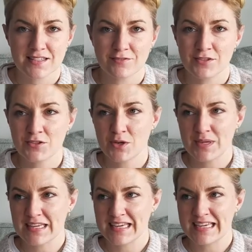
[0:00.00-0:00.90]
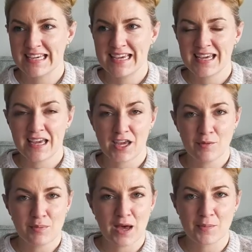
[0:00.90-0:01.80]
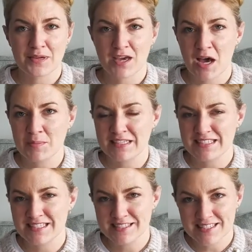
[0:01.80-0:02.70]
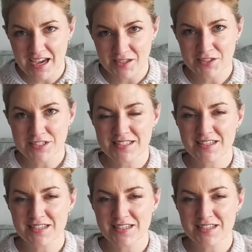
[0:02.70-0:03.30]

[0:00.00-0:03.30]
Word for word: if you know any hip up and coming designers,